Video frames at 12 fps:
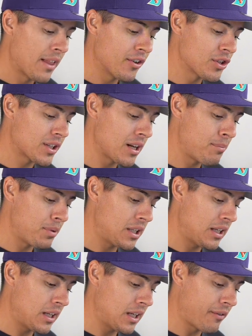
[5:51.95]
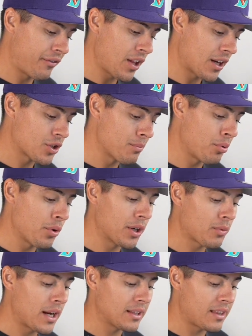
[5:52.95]
there's going to be an inflection
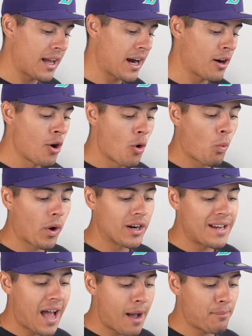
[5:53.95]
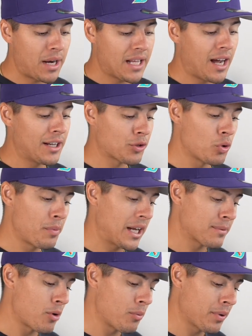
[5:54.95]
point right there where not many high school
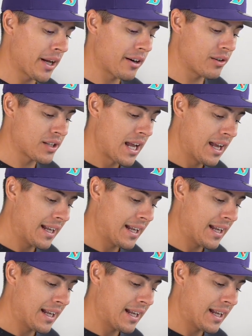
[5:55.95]
baseball players